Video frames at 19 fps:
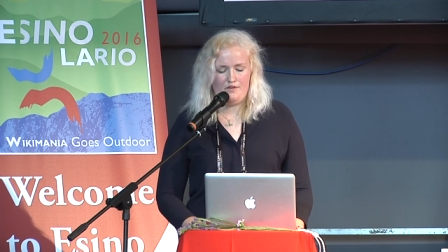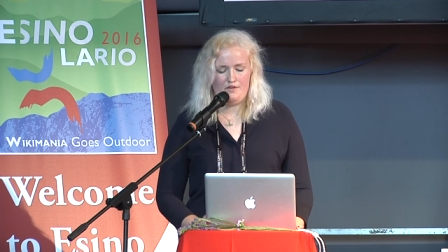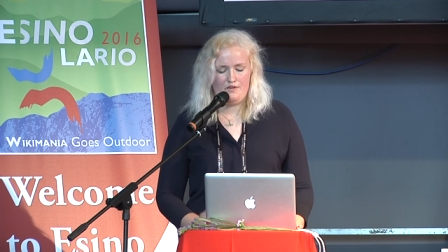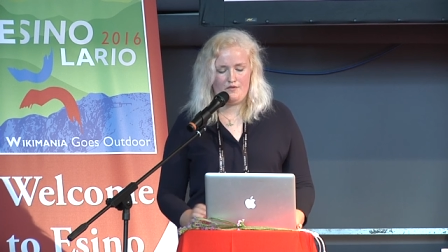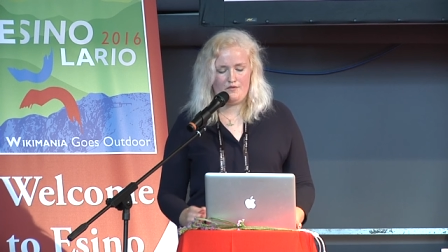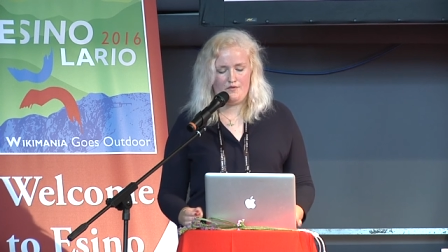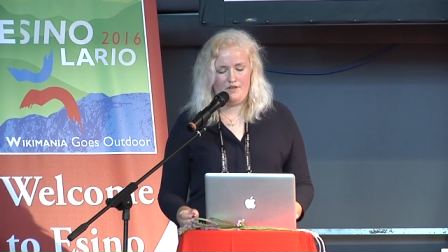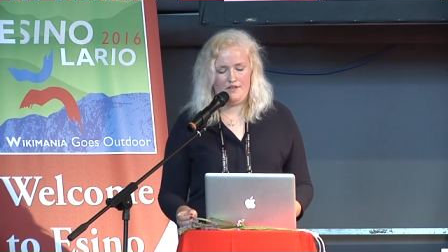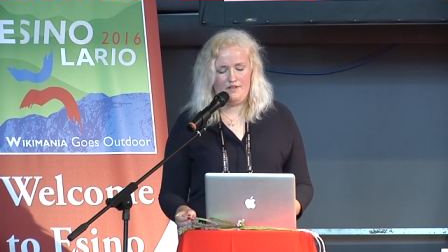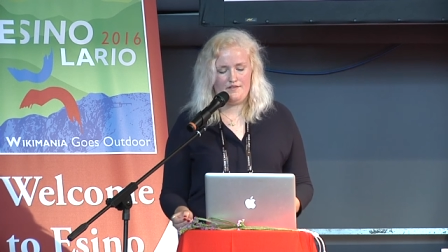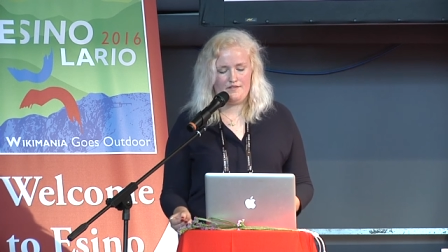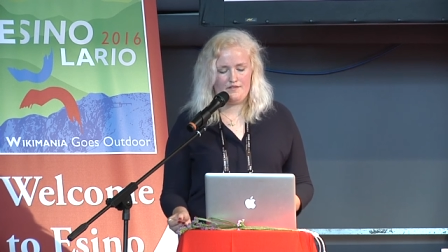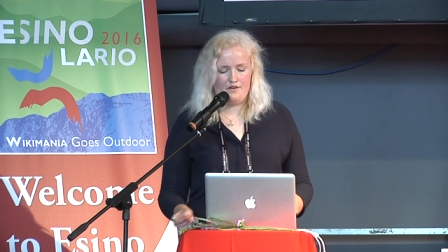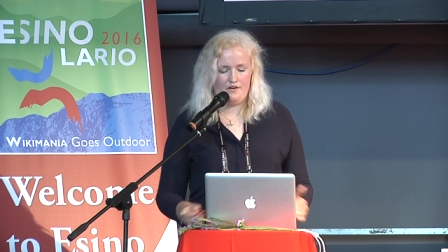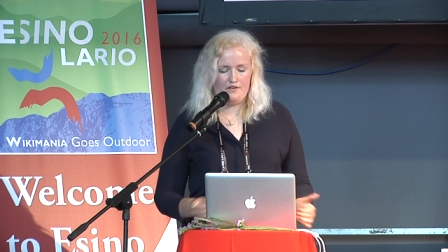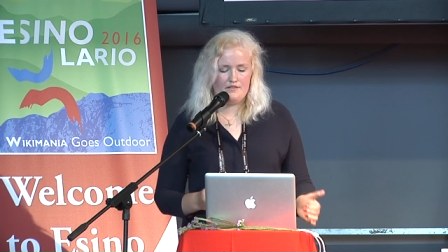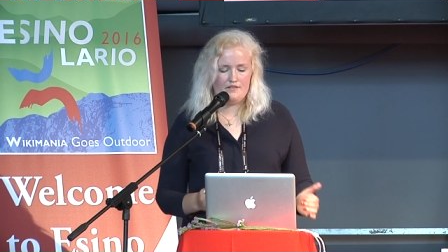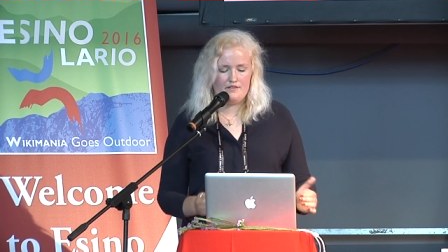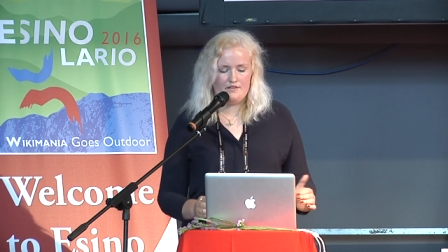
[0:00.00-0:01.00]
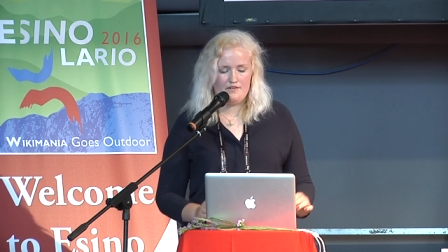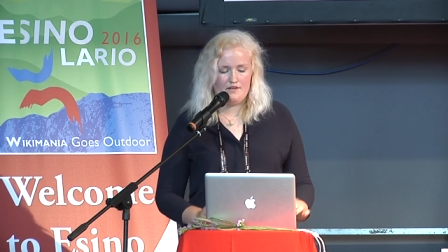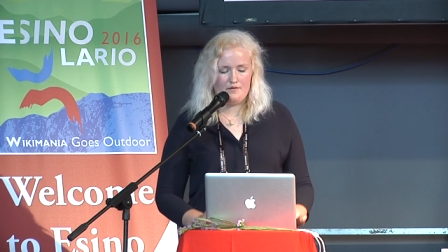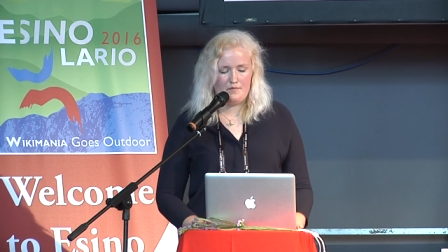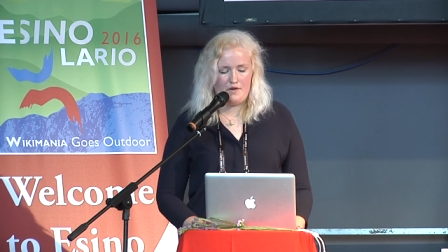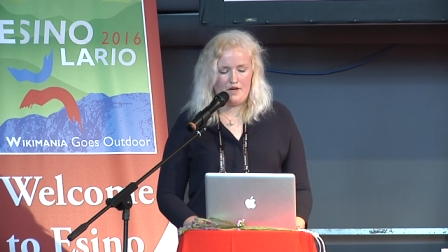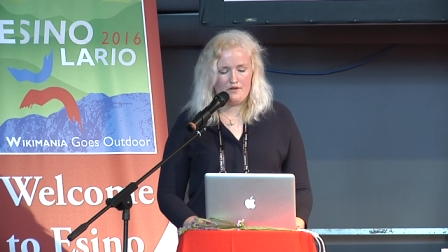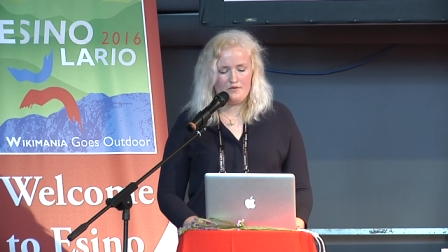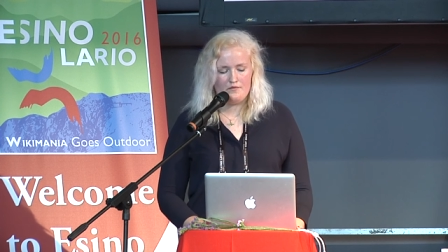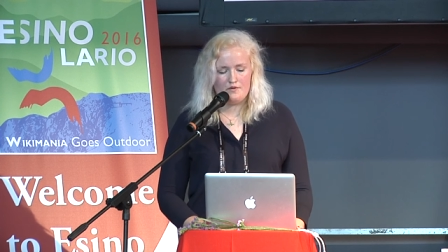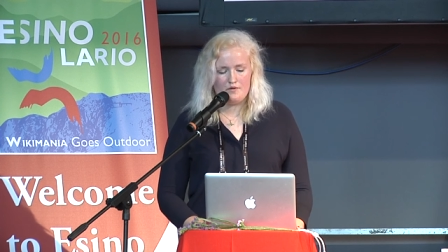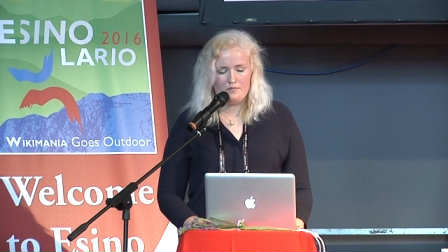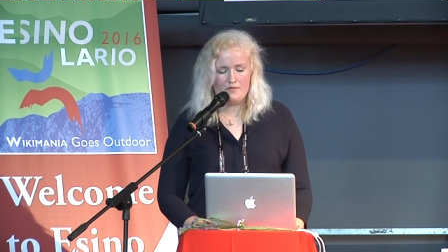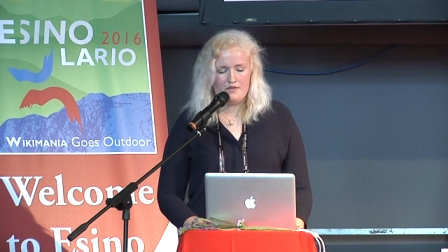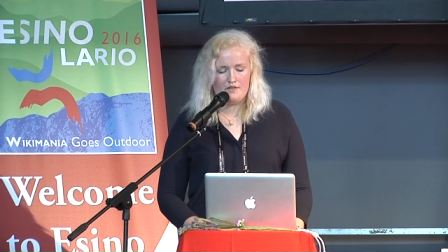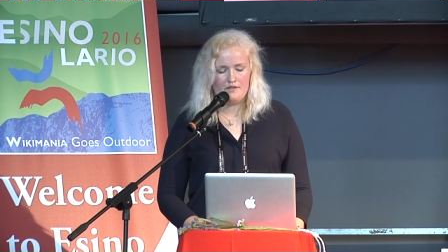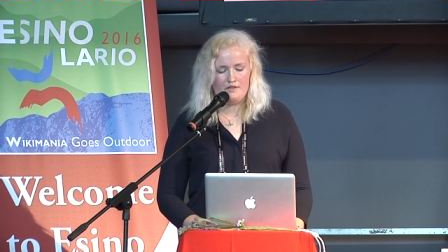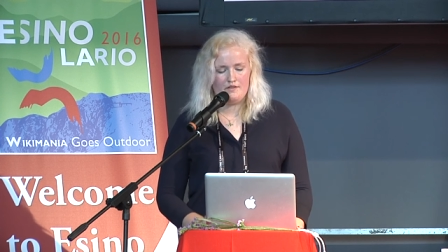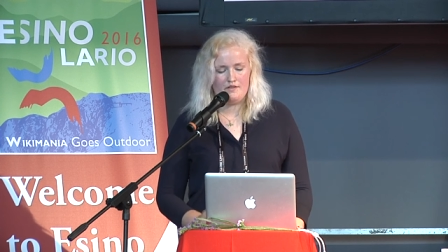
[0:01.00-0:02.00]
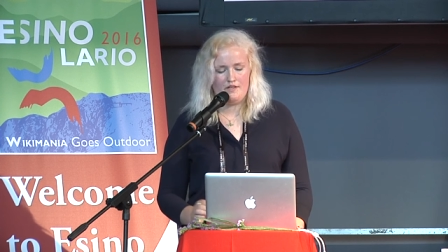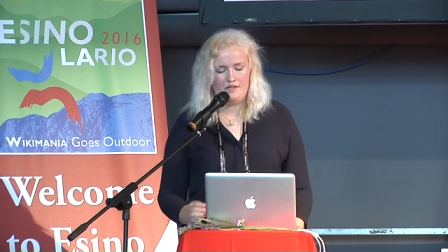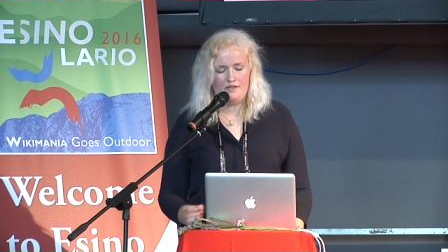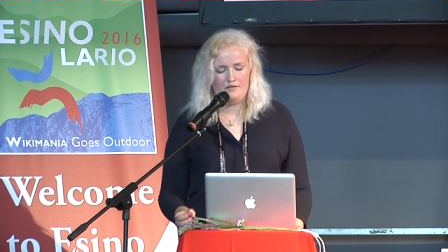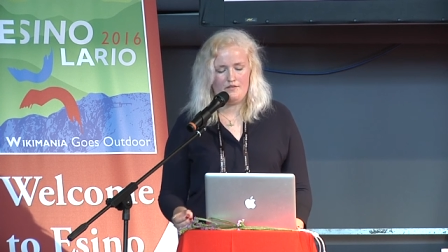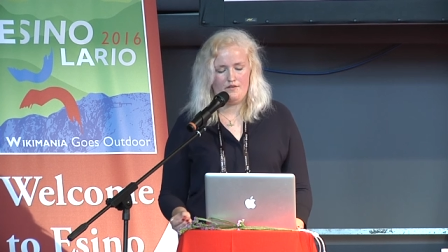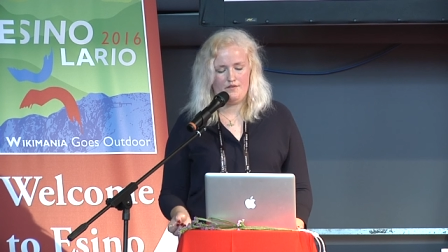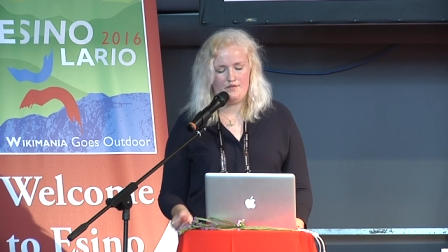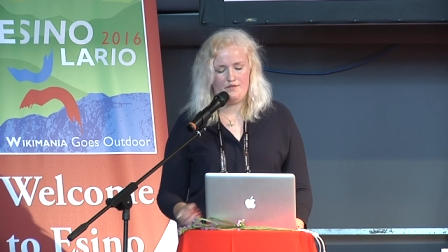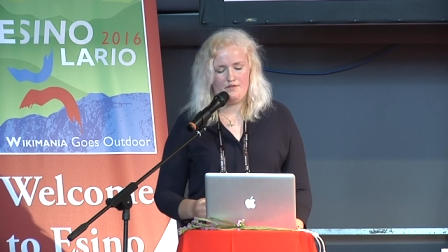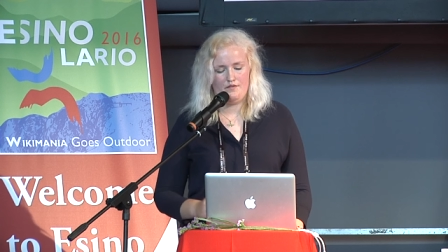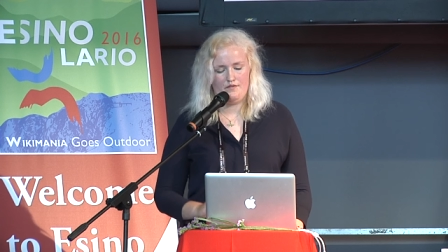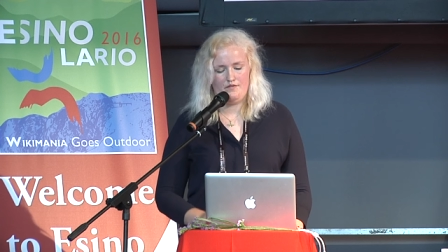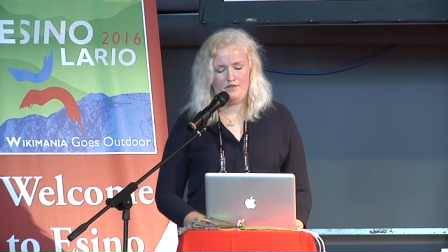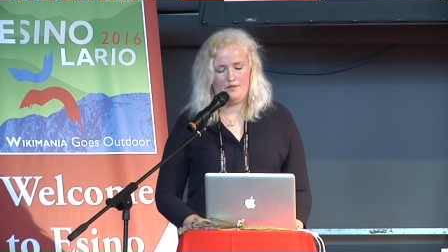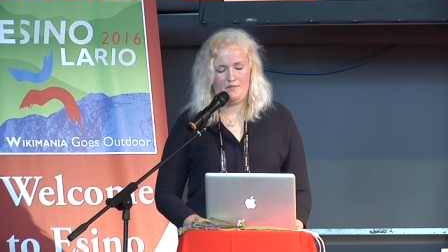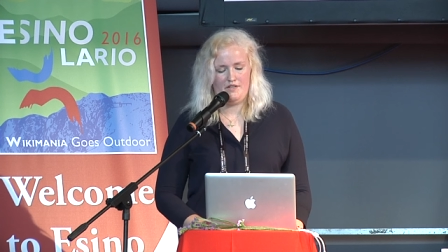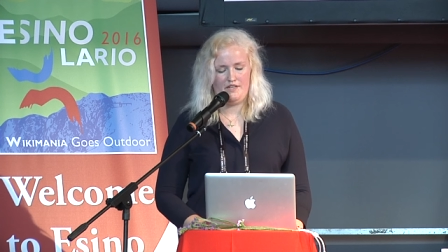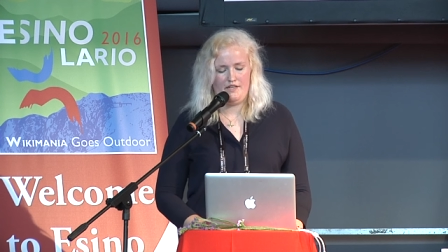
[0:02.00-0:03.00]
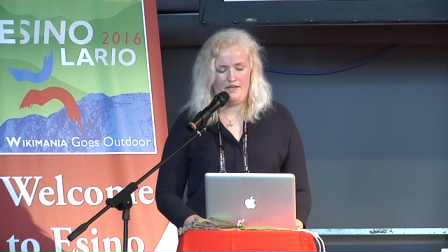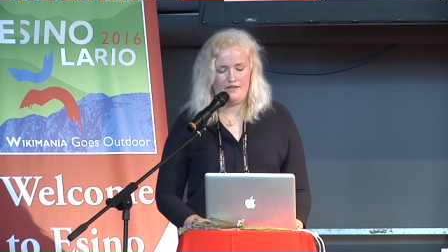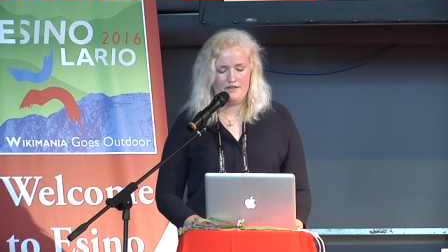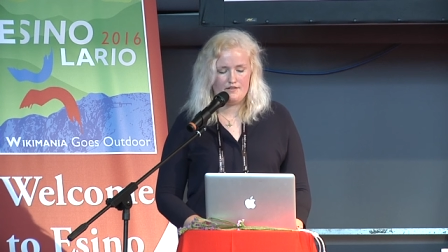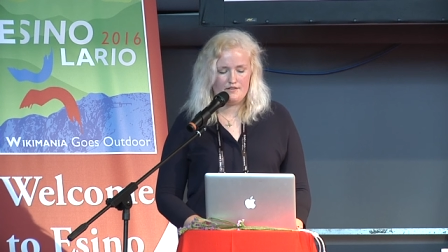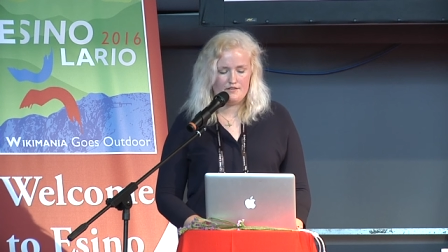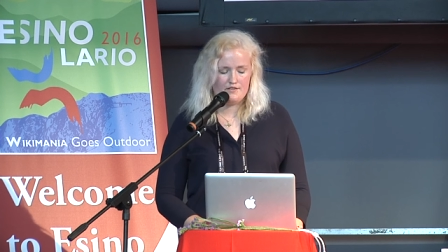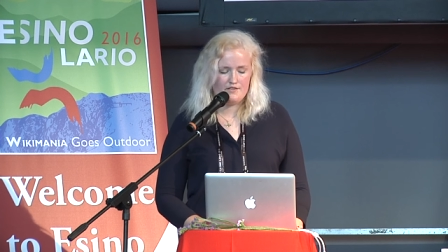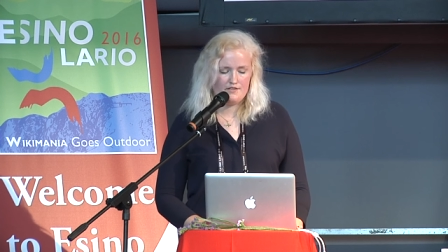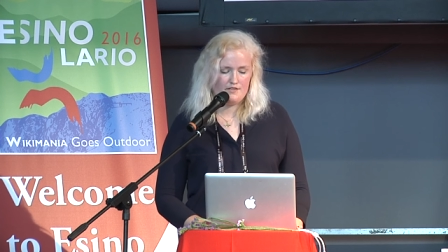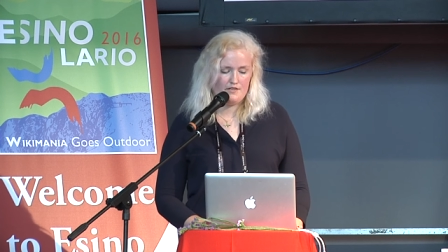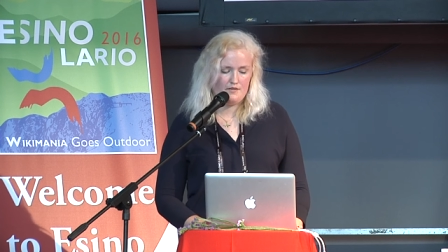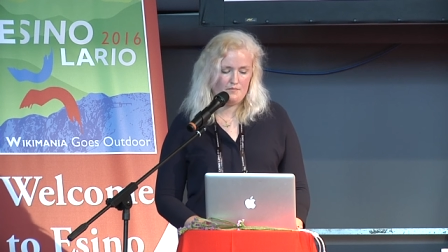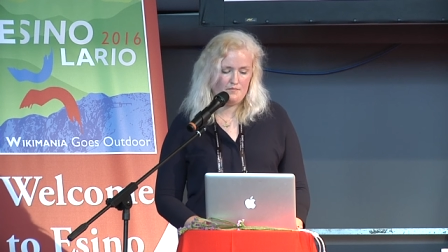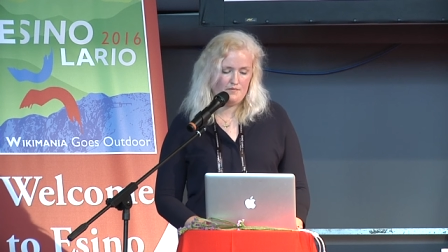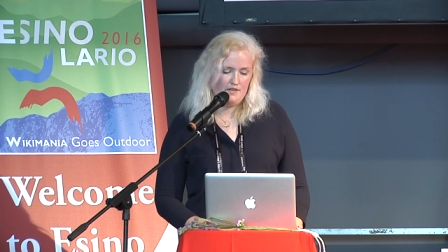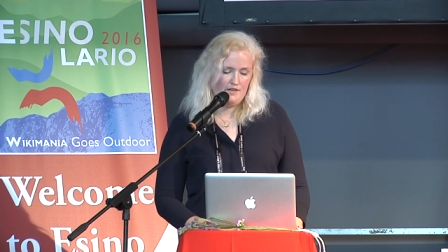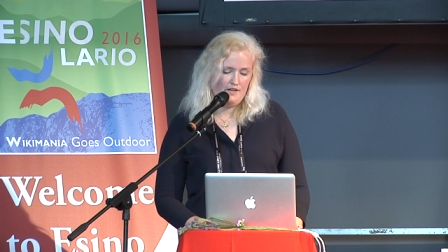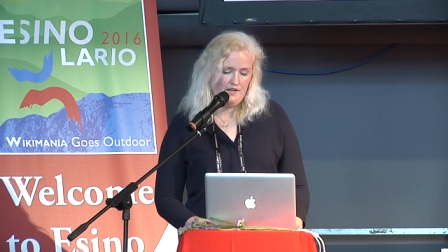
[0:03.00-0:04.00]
increase content about women and also female editorship.